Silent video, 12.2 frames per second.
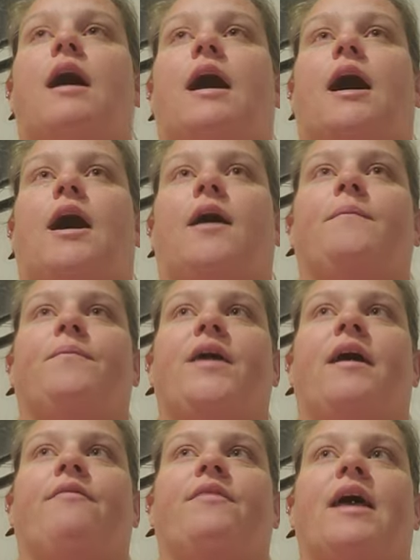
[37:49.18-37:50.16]
Um,
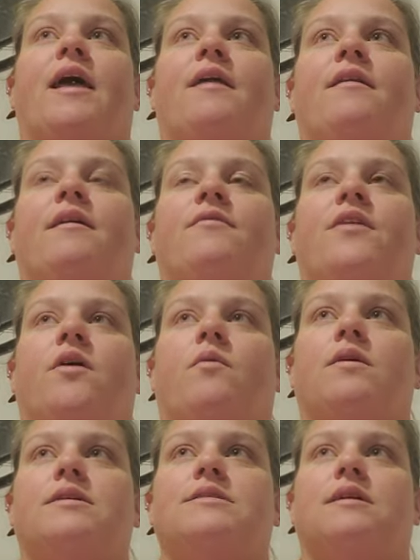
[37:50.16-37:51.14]
and then there
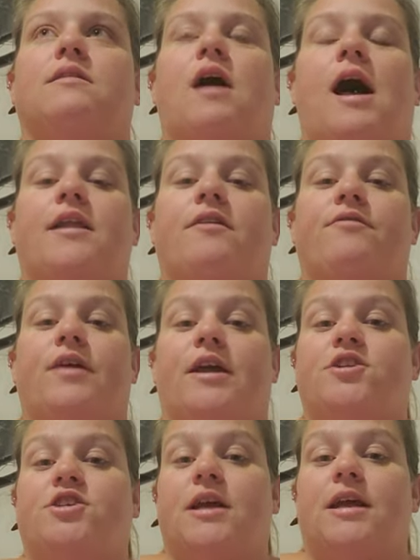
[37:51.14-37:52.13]
was a lot of
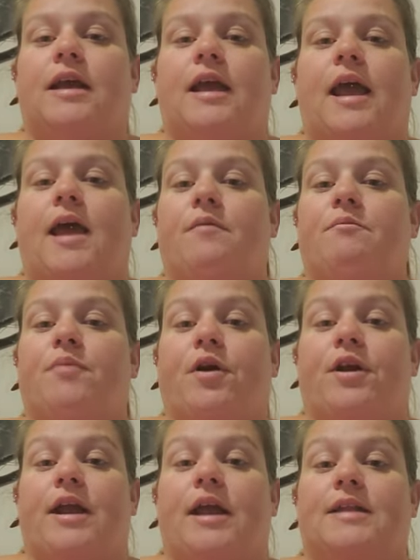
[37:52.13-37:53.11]
itching and
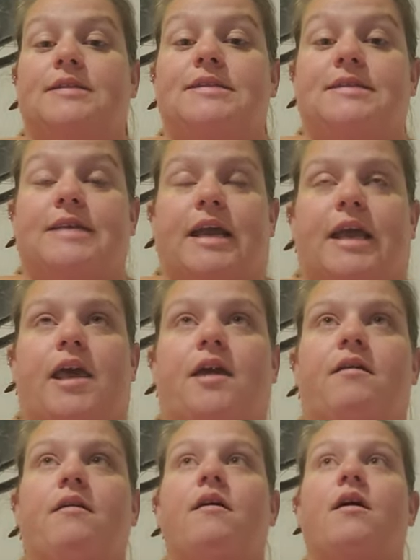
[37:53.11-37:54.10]
burning and
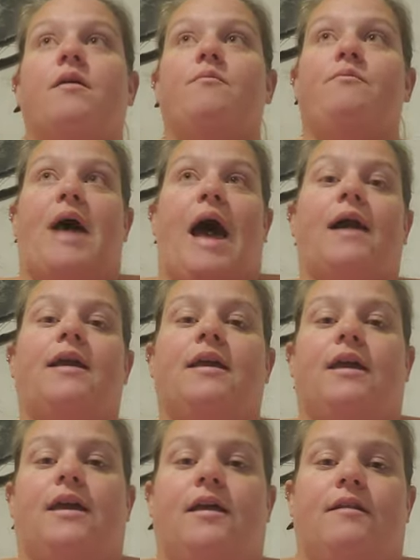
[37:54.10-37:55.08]
stinging back
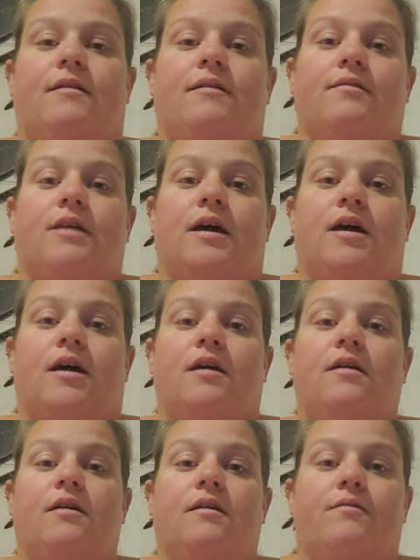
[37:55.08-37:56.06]
in the
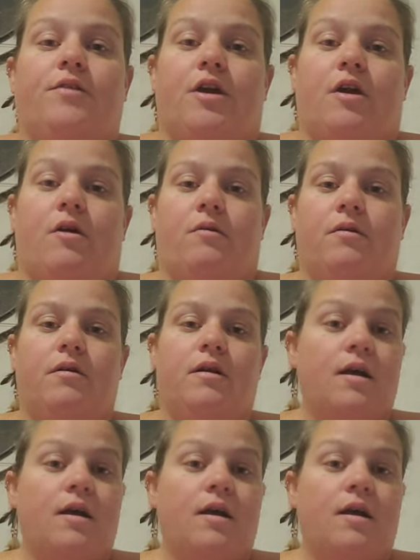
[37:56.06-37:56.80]
you know